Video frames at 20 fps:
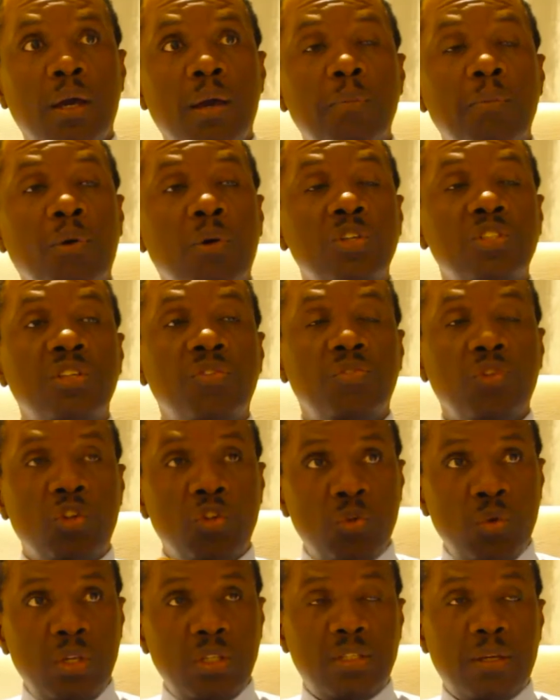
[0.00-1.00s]
Because if you're
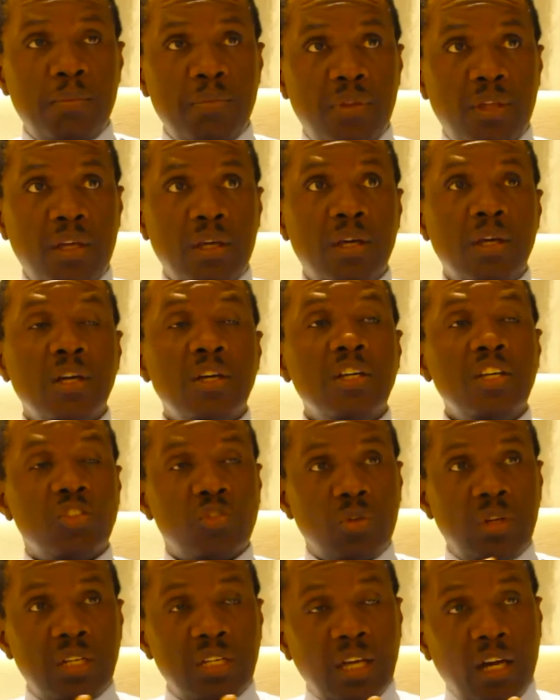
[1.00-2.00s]
doing something,
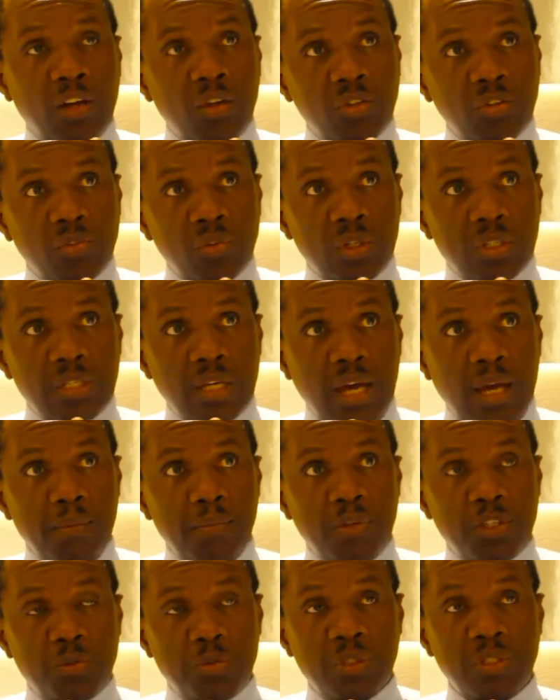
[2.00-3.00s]
it's going to take a lot of your
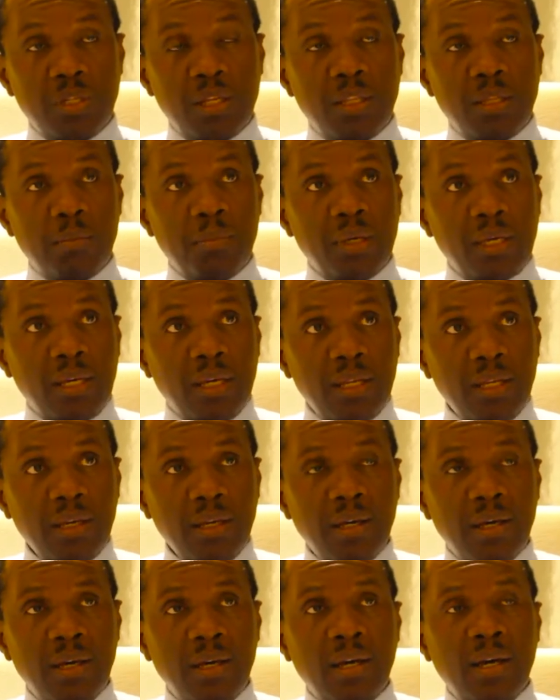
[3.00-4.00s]
time, especially at the
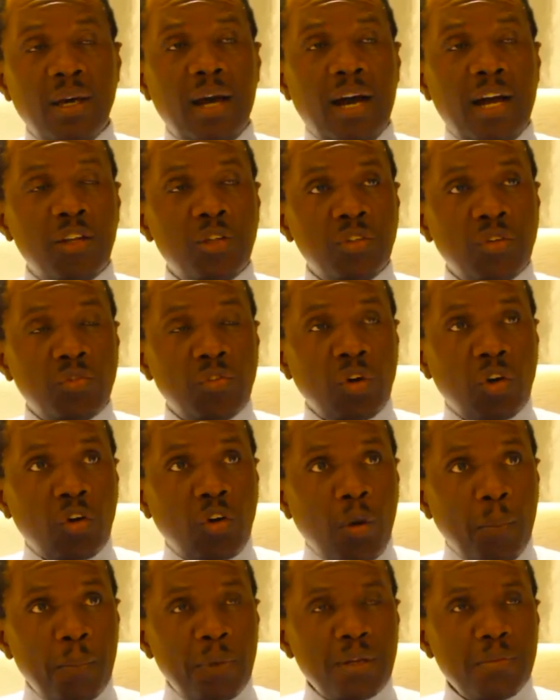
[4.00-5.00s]
beginning, a lot of your
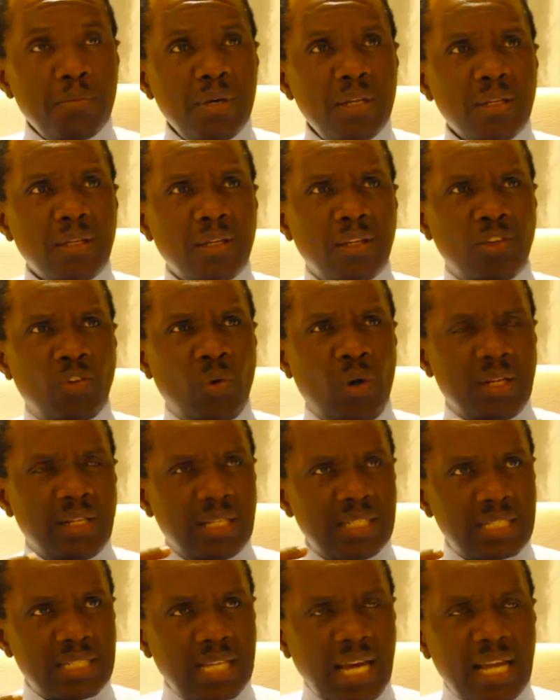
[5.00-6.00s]
commitment, your
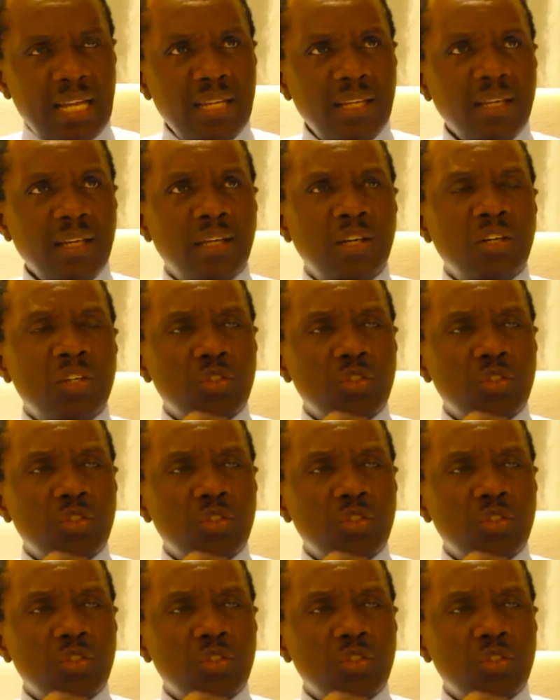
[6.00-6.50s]
understanding.